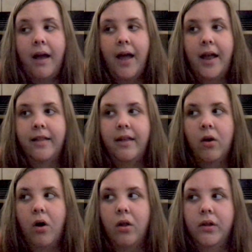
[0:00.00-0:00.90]
And I think
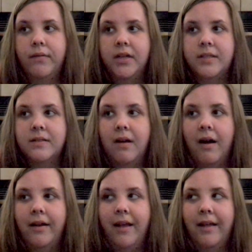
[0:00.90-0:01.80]
all of us
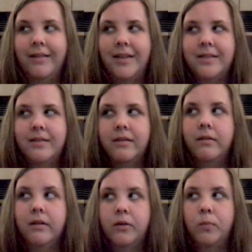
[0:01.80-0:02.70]
got at least a
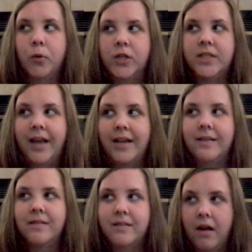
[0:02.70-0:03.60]
little more
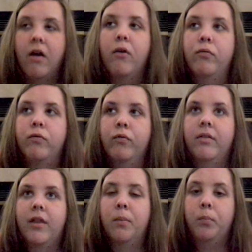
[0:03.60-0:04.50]
taste of
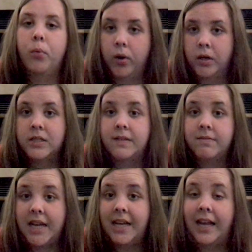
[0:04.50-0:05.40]
the importance of
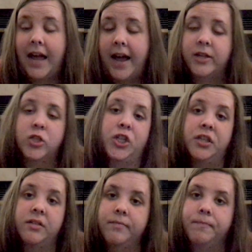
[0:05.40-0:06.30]
taking action